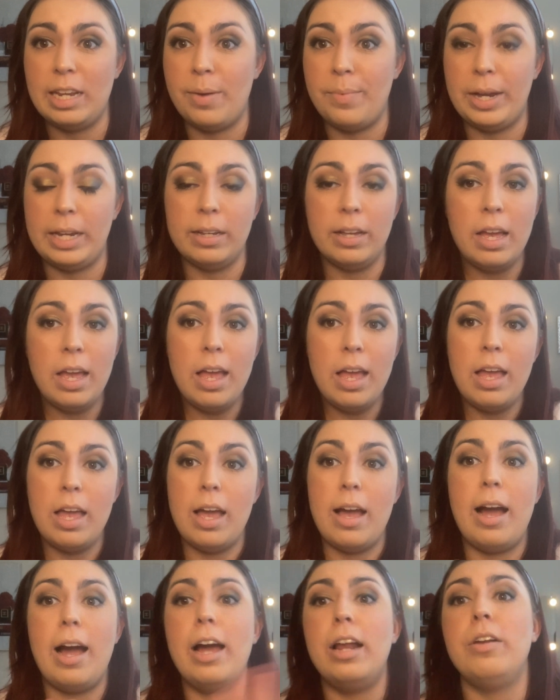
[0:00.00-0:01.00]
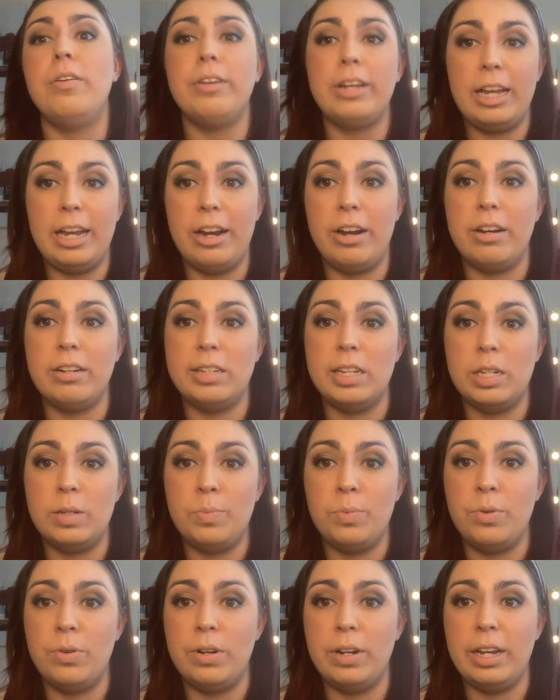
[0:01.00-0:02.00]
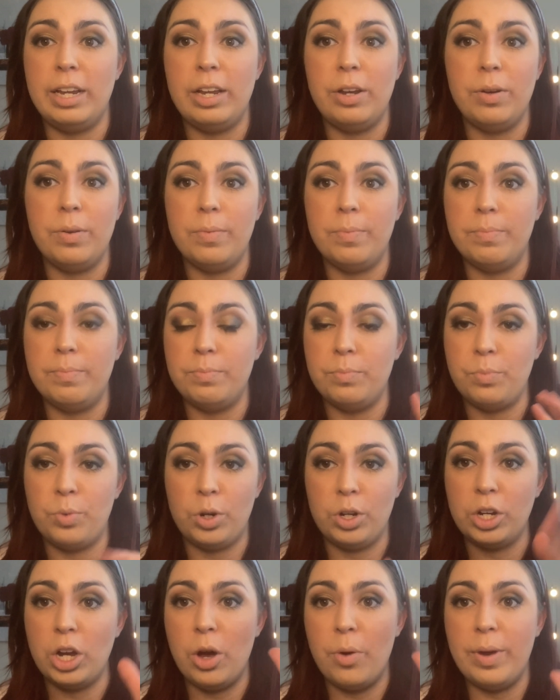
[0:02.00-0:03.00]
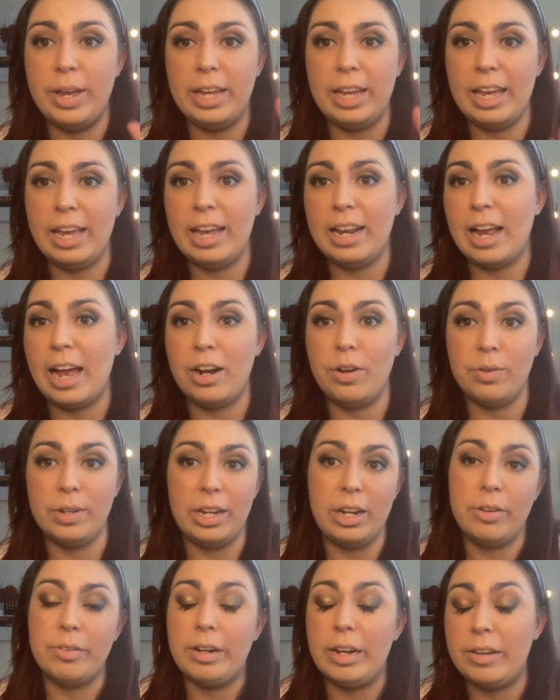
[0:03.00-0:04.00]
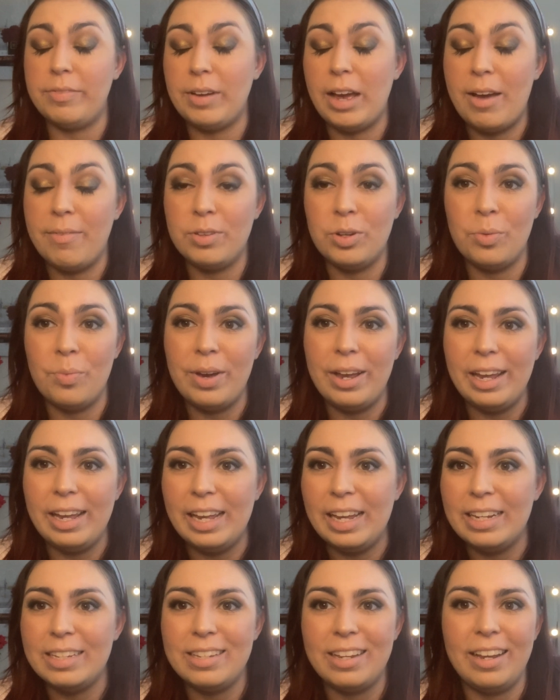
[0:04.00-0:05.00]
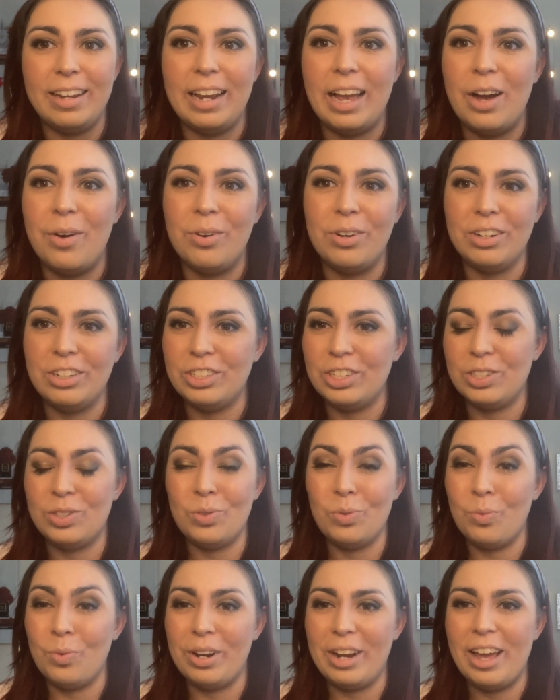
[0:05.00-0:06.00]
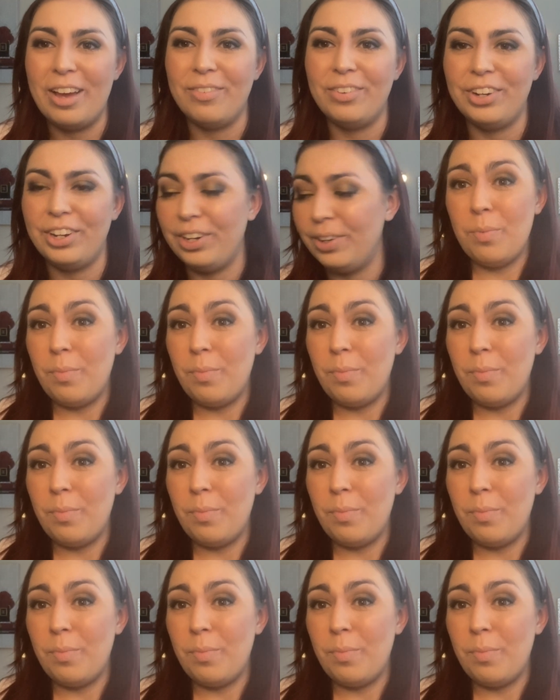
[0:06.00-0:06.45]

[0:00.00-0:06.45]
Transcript: I'm like, I don't care at this point, we're going in. I don't care if I have to wait 10 hours, just whatever.